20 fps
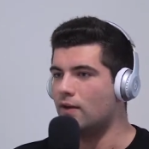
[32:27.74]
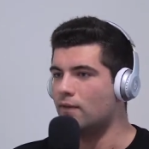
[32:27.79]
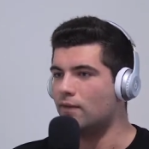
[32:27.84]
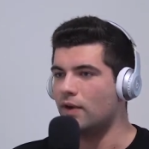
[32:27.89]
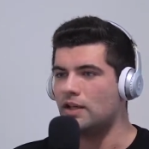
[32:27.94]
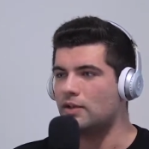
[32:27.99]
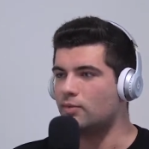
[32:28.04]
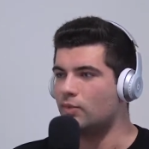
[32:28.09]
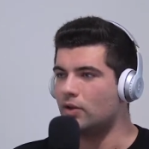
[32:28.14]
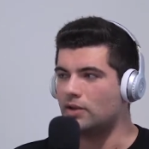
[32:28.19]

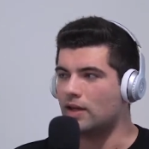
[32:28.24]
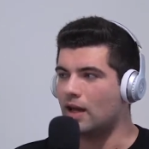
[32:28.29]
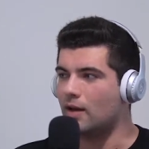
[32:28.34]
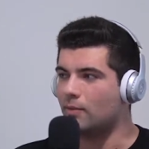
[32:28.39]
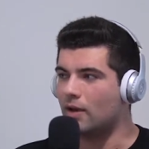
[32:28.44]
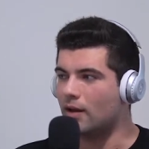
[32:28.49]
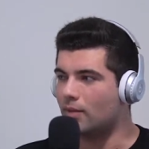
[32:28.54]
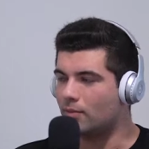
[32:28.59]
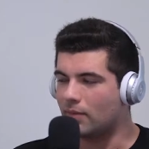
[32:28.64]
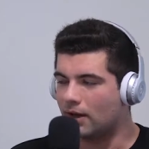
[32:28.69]
Facebook
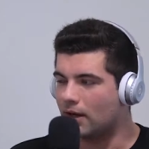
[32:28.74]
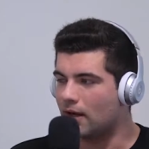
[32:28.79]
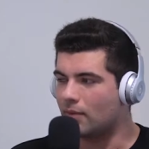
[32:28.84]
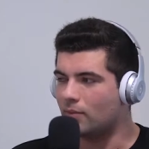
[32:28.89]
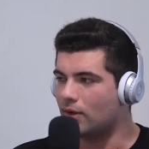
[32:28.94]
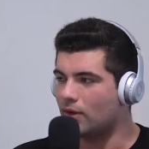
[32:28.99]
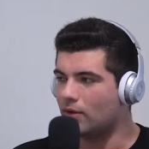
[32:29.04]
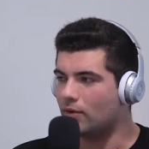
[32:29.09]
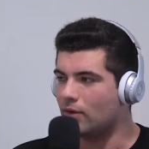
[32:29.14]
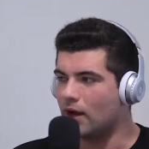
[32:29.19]
might not
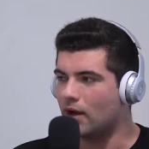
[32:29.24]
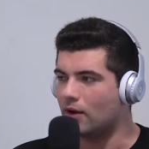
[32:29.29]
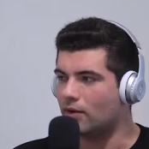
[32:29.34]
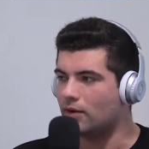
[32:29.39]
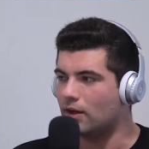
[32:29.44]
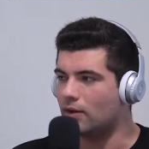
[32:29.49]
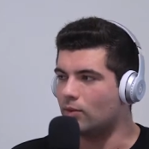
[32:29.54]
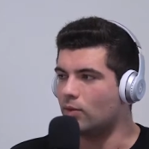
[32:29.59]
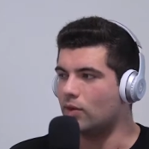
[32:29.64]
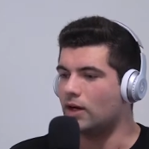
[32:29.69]
be
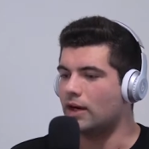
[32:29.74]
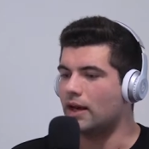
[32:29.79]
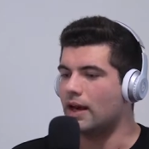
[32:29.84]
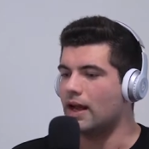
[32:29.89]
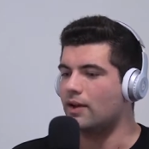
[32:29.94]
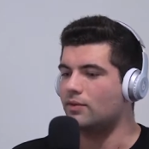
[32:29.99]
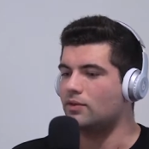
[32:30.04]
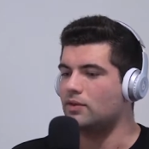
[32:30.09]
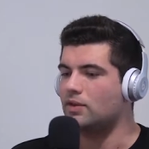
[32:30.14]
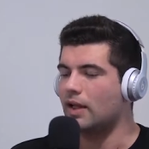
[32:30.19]
around, and we're going to
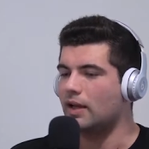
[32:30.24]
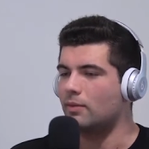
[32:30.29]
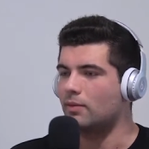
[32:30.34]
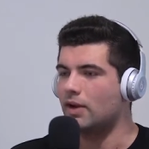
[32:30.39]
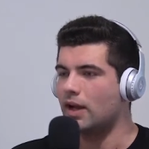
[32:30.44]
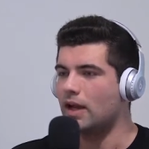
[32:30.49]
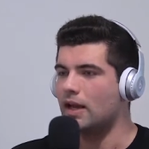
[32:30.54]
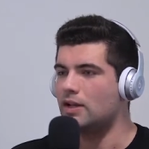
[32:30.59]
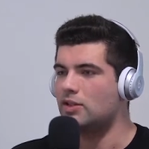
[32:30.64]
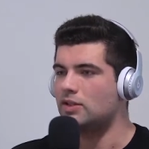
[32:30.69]
have to, like
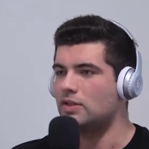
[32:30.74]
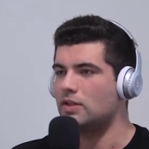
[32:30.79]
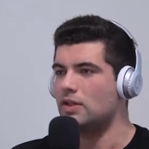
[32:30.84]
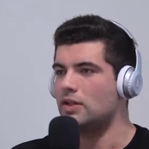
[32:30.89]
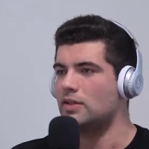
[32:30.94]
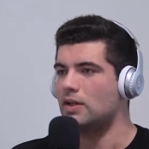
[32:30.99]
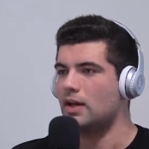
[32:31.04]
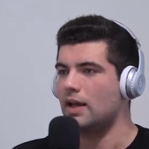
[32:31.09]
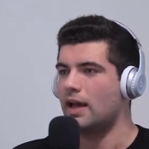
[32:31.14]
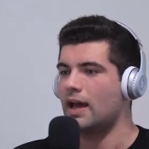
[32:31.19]
my agency
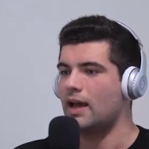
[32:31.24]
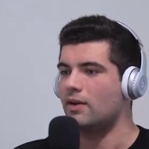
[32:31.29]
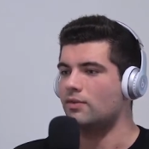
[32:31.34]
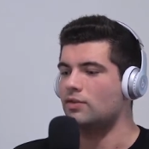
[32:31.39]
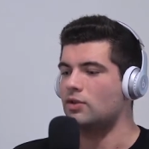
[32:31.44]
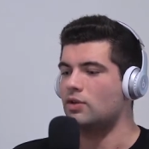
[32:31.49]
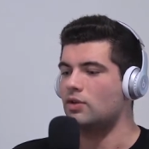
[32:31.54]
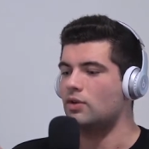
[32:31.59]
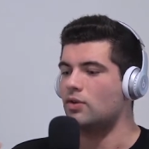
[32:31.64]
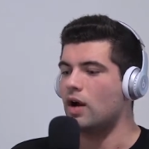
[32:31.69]
is going to have
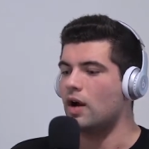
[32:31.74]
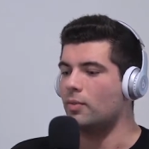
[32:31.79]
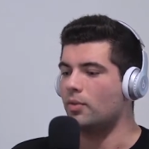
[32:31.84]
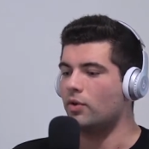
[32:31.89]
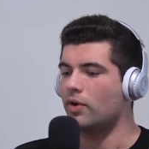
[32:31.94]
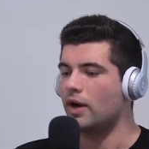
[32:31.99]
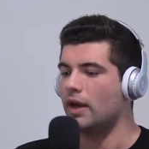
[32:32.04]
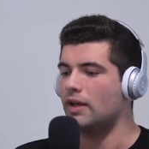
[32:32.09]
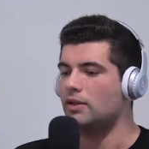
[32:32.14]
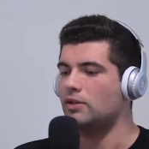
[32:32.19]
to
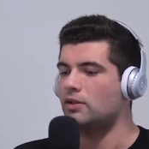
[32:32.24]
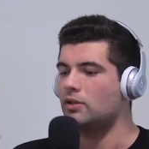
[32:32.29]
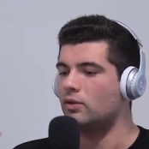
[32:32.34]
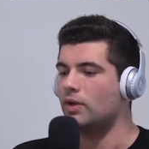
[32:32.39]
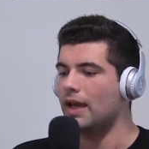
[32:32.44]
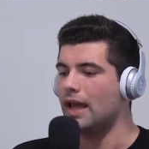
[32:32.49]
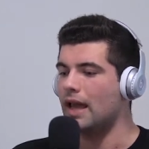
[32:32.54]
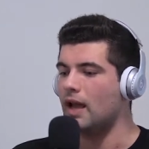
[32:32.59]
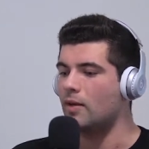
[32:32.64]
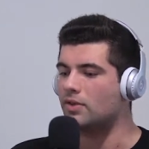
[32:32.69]
upgrade to
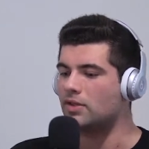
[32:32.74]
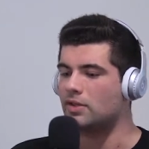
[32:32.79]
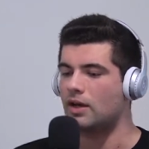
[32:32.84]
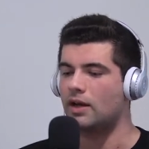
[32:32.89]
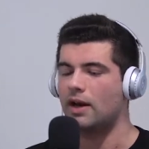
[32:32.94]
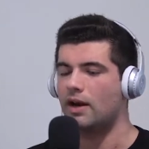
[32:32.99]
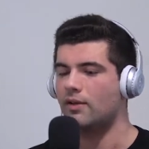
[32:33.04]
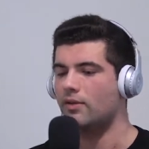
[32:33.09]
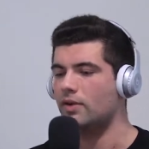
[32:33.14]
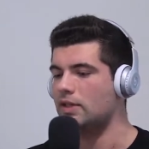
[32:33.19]
doing
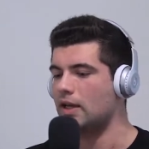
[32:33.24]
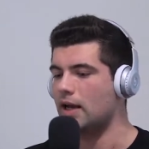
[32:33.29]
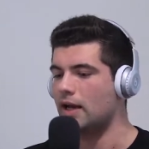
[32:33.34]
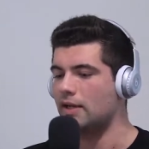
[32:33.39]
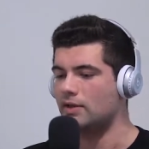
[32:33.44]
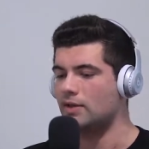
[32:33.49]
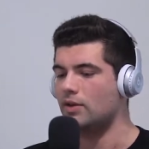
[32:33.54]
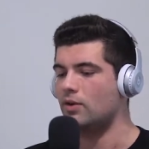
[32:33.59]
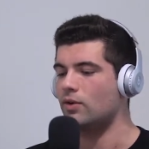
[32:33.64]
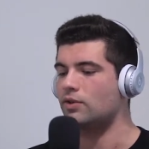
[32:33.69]
Amazon
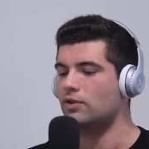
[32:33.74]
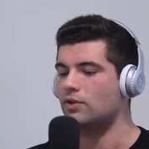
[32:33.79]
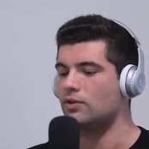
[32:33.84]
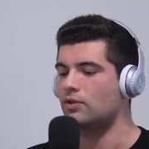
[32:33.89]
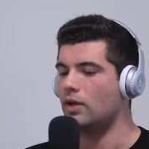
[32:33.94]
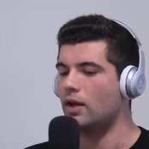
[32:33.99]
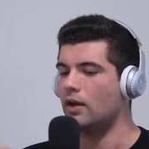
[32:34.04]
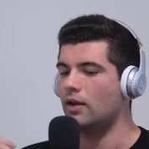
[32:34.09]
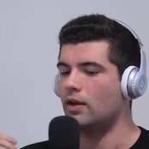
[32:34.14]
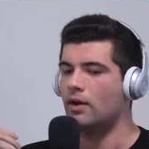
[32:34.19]
advertising or
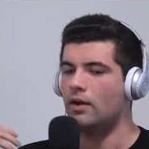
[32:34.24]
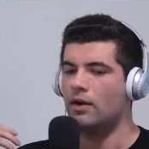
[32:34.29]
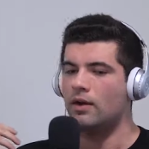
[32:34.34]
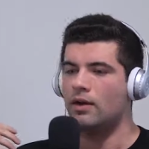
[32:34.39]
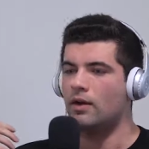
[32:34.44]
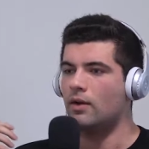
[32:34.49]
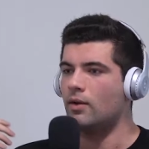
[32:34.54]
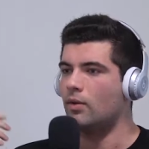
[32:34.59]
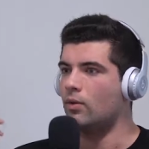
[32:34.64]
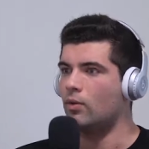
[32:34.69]
doing
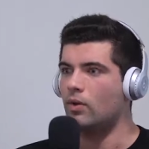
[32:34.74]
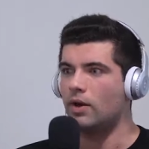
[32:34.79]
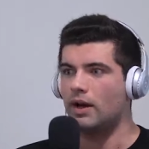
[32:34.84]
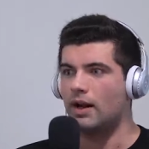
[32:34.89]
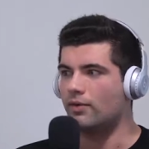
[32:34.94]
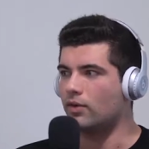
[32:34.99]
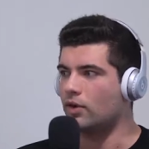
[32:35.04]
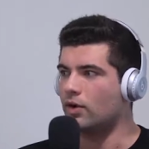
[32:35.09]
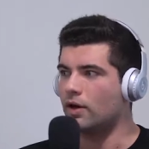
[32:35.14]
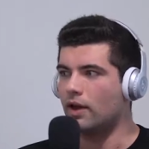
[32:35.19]

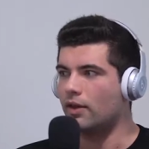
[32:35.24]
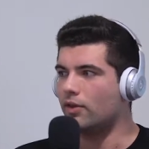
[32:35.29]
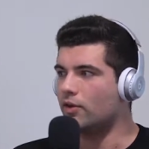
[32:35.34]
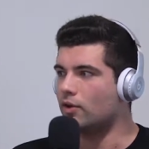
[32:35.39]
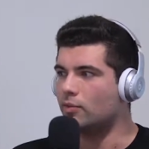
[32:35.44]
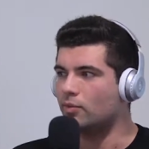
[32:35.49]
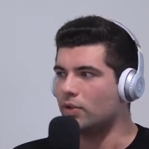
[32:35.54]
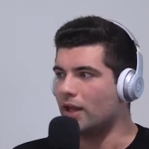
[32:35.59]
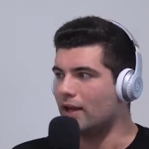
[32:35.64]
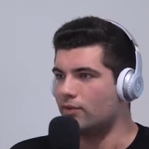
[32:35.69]
whatever
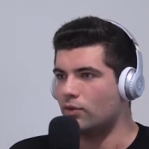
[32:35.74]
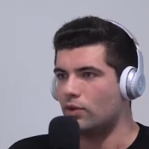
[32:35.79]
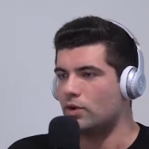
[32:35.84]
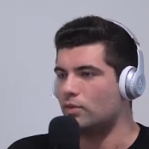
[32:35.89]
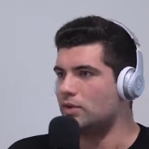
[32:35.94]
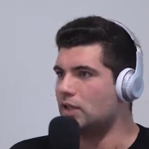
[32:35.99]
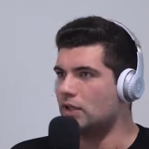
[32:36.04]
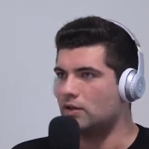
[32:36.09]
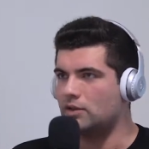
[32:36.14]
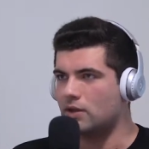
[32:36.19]
other
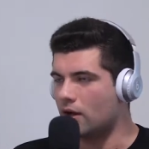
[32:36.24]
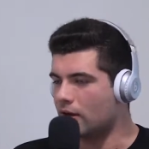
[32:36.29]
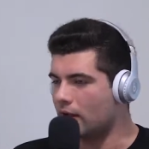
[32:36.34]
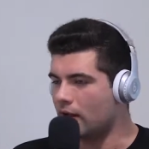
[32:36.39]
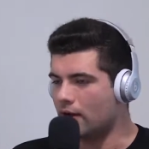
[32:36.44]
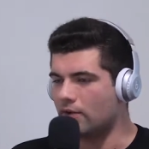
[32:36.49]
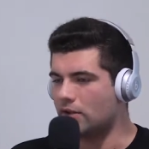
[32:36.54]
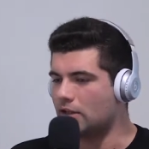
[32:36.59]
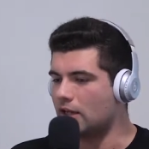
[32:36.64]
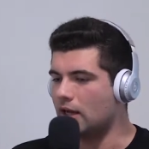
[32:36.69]
platforms, TikTok
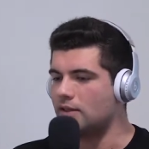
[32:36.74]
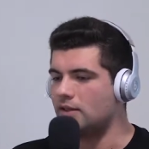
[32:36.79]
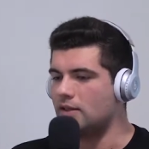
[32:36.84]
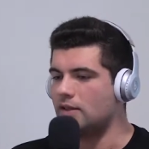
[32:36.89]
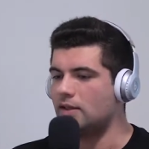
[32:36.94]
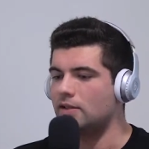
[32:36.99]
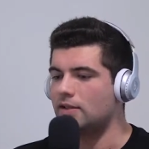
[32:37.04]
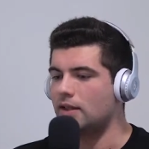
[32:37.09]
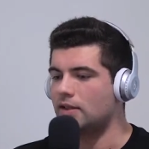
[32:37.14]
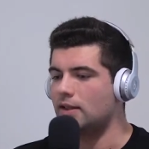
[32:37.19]
advertising,
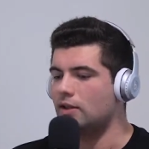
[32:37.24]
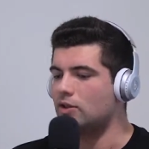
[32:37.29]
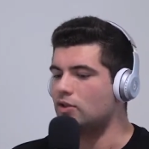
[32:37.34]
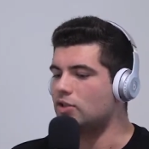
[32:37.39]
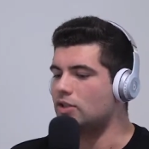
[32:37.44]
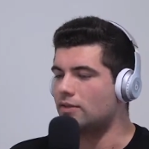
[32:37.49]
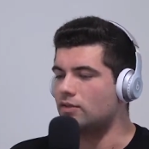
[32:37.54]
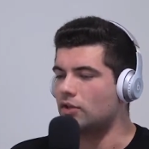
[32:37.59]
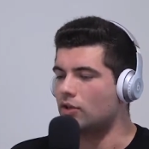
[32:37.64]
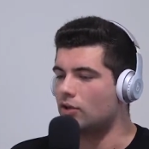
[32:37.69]
things like that. You
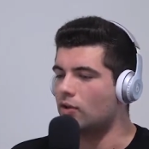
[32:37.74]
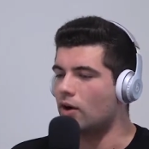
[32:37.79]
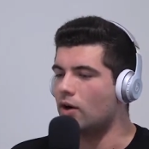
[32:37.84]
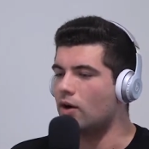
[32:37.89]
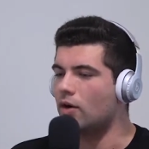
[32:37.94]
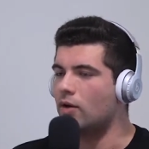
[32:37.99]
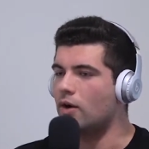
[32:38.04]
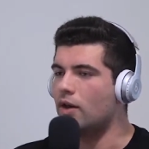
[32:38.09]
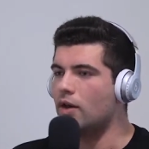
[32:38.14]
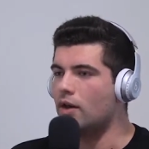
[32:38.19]
just have to
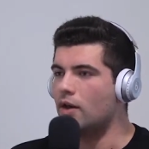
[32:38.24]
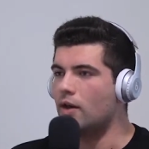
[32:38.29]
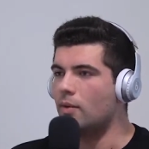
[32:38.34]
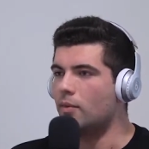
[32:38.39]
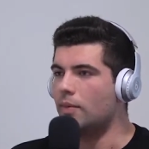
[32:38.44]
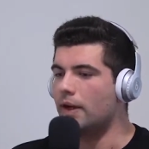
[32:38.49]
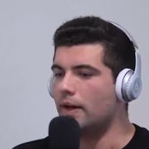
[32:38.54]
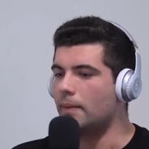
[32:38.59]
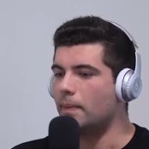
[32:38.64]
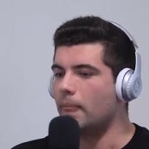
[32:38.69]
grow.
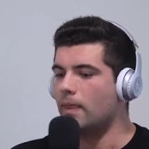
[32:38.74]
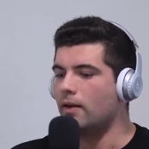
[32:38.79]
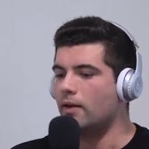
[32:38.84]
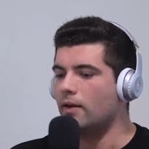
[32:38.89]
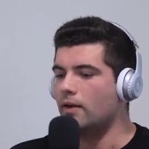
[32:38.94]
But